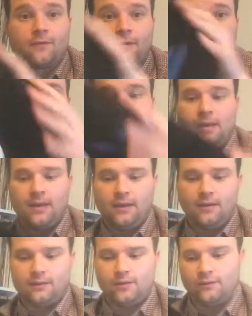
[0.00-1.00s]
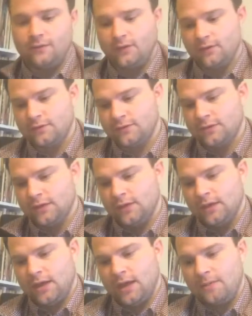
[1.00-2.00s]
side B, you've got
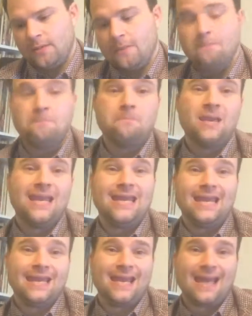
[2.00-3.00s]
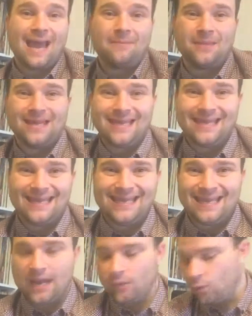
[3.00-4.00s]
Meeny,
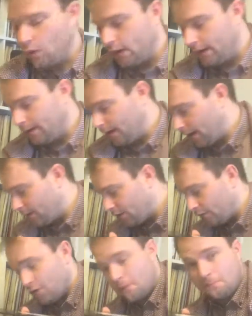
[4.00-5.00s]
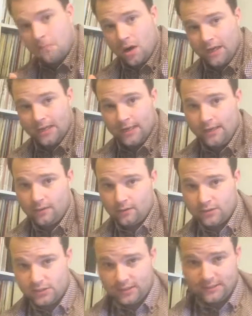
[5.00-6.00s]
M-E-E-N-Y, and then you've got Miney
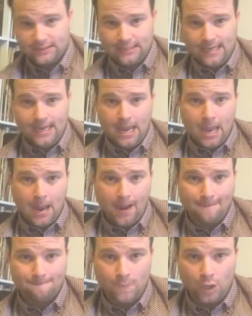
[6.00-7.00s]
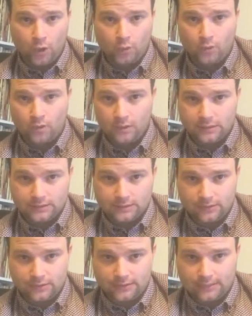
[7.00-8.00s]
on side C and Mo on the
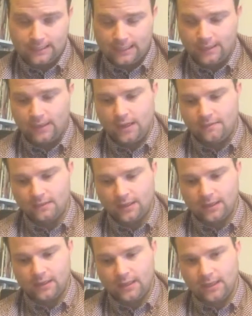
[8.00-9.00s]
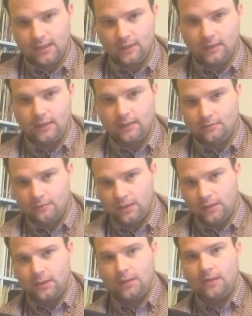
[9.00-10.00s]
side D, making Eeny,
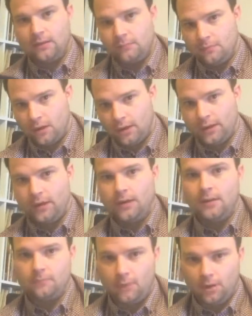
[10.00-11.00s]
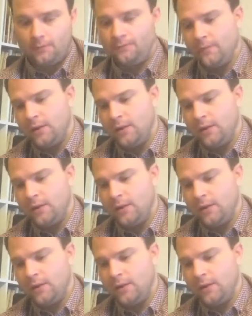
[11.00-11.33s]
Meeny, Miney, Mo.